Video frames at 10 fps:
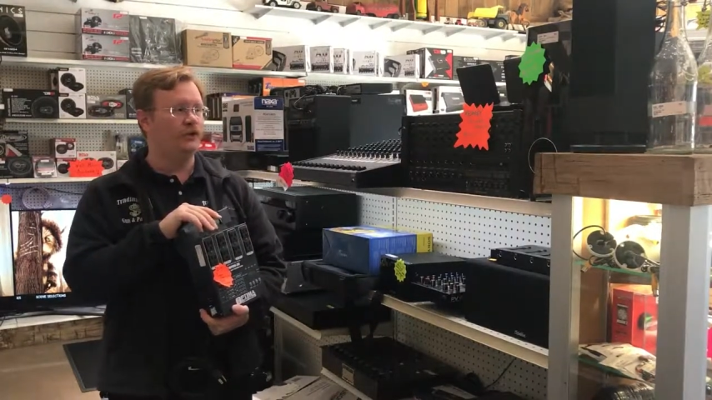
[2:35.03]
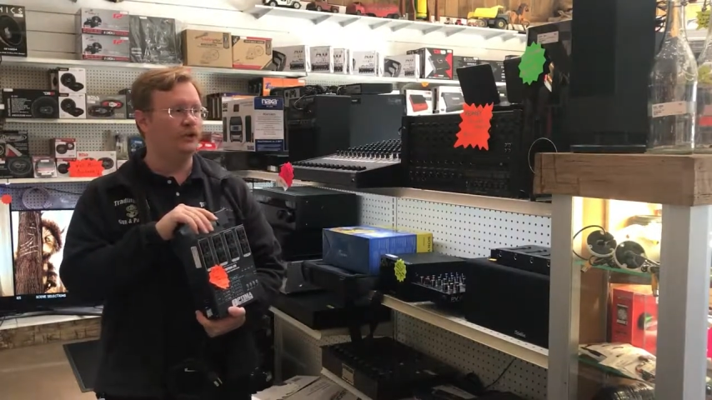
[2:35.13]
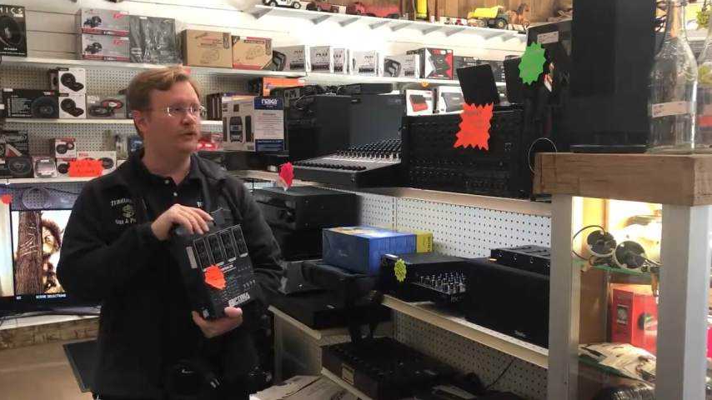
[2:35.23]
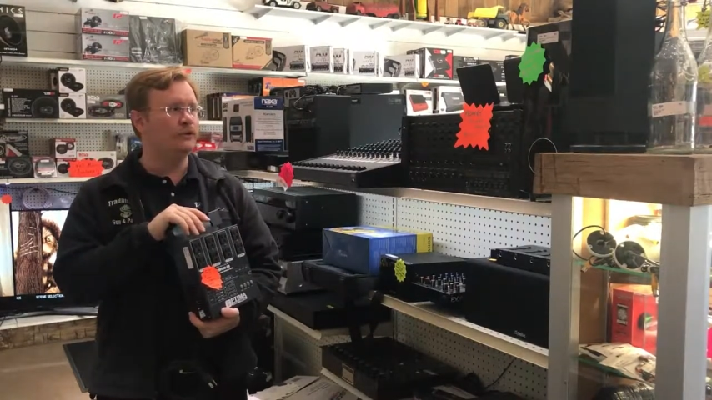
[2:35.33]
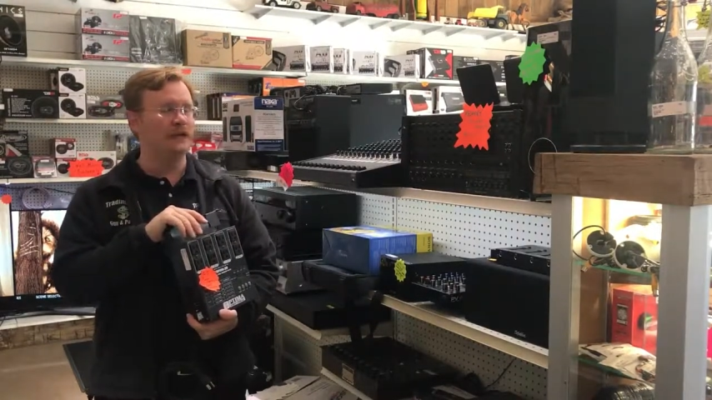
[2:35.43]
could
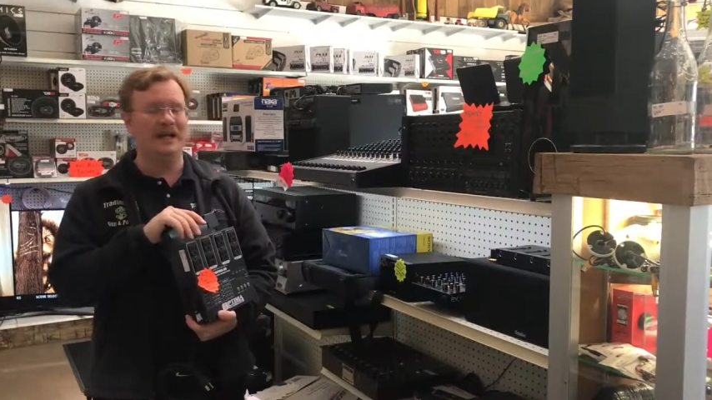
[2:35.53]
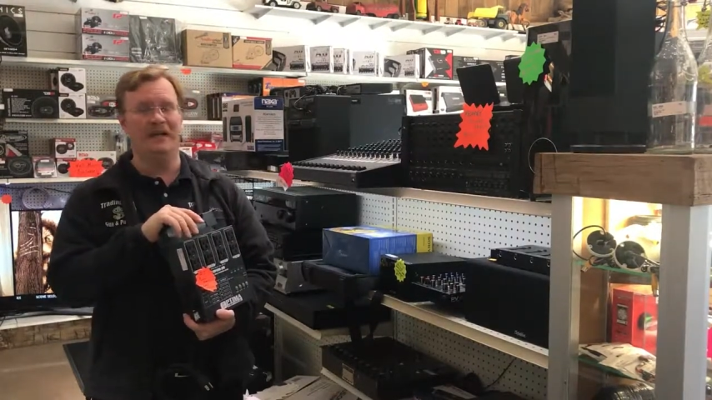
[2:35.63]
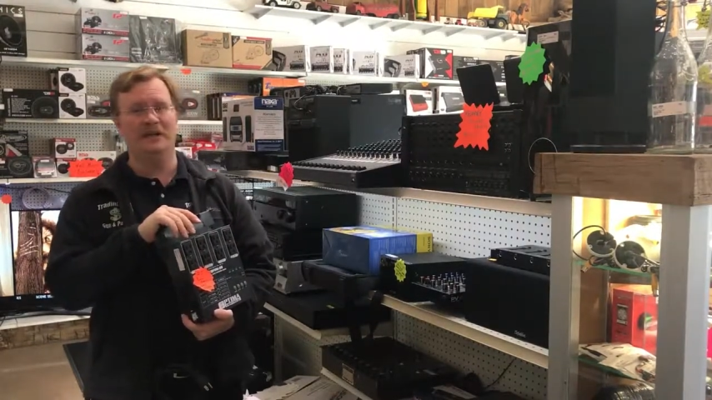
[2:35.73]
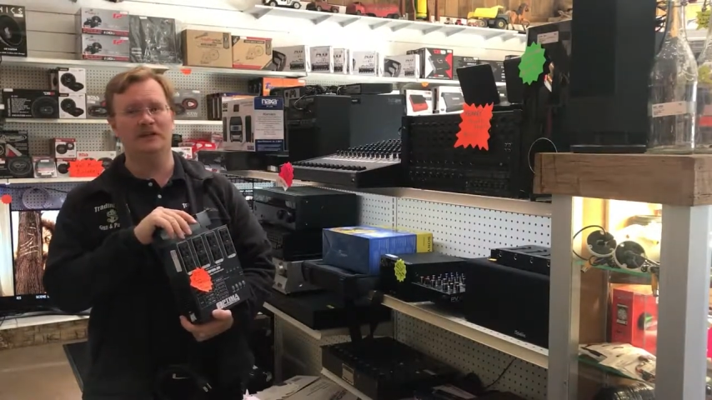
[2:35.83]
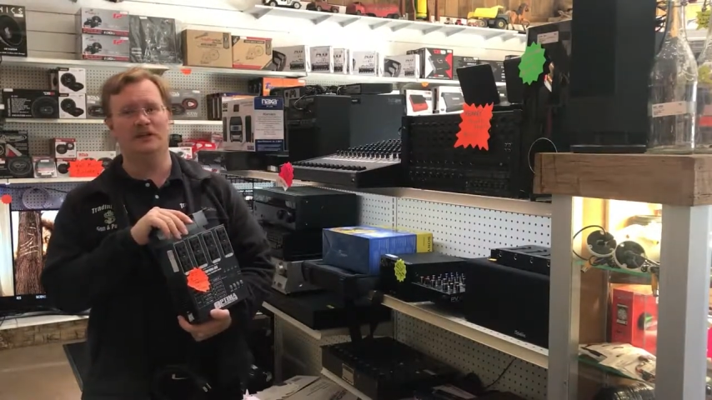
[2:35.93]
use
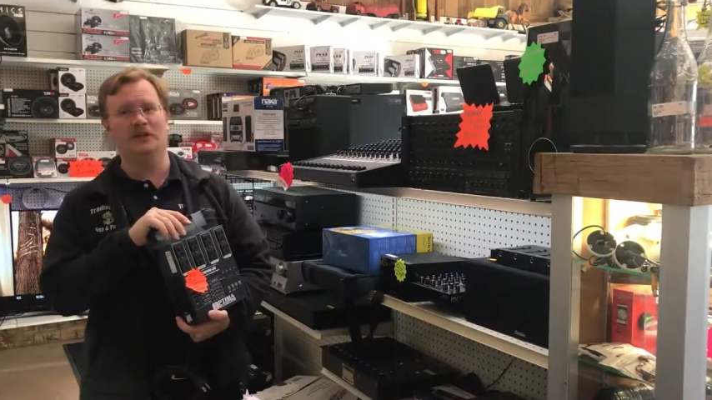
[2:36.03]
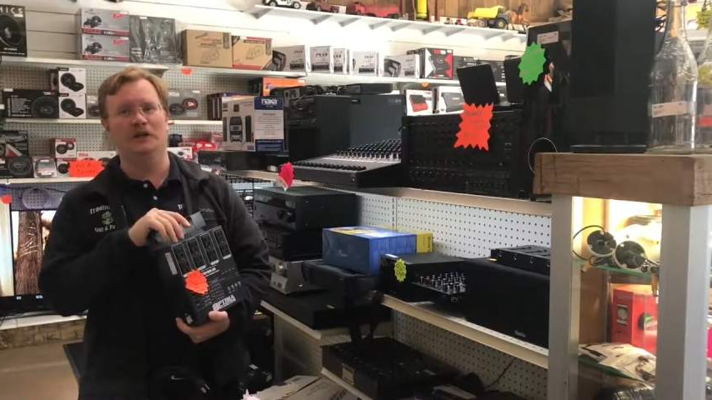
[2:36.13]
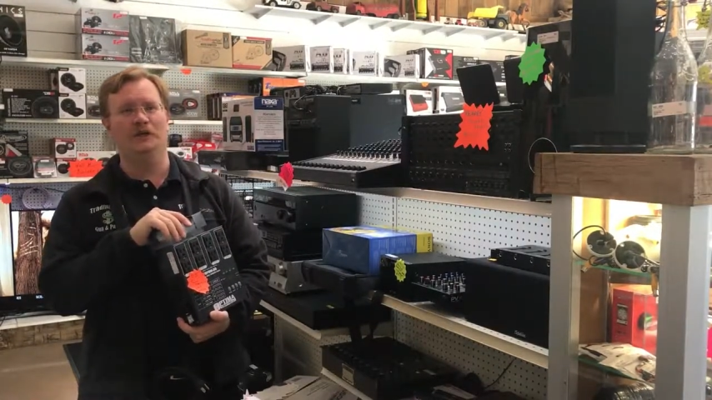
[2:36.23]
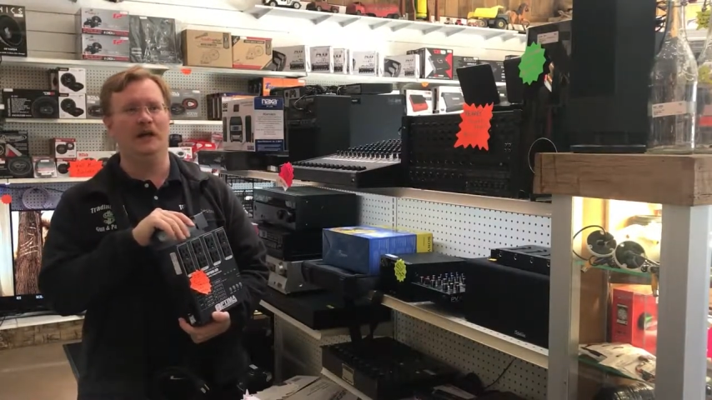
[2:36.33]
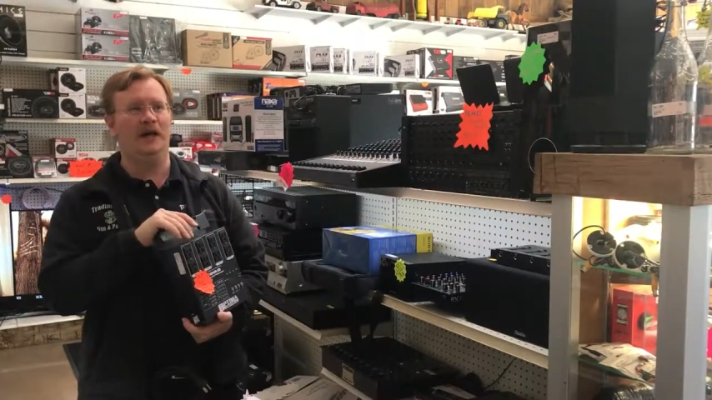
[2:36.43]
and get the
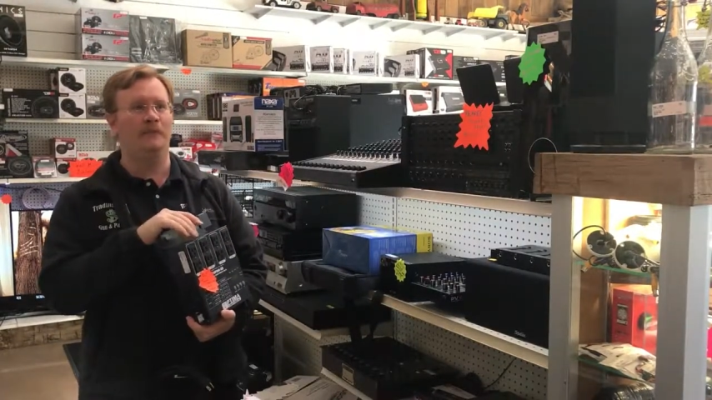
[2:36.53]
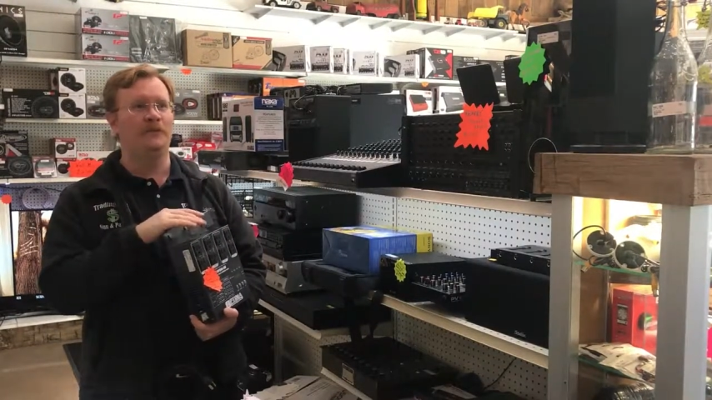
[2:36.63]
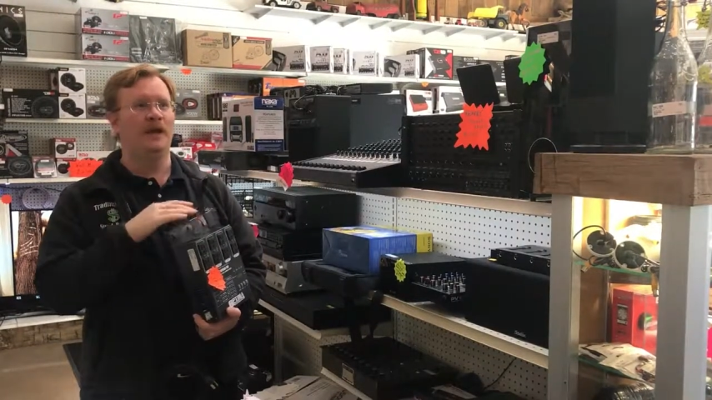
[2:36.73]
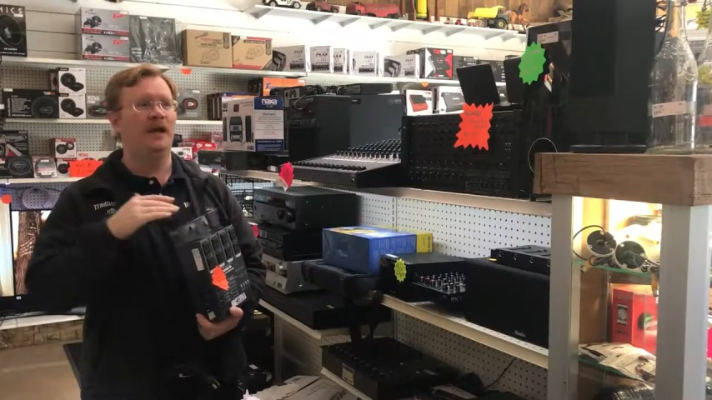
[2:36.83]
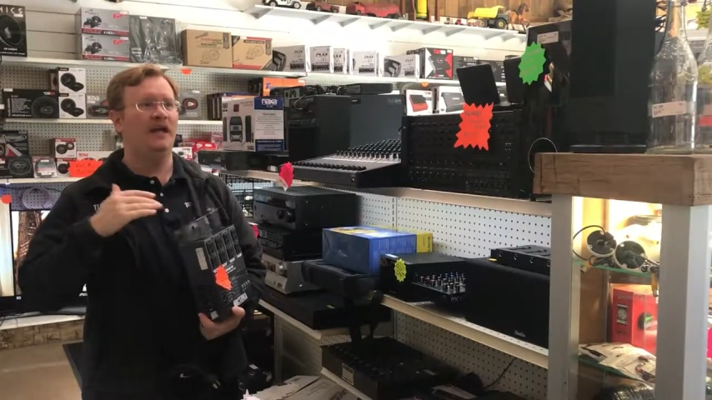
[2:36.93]
stuff at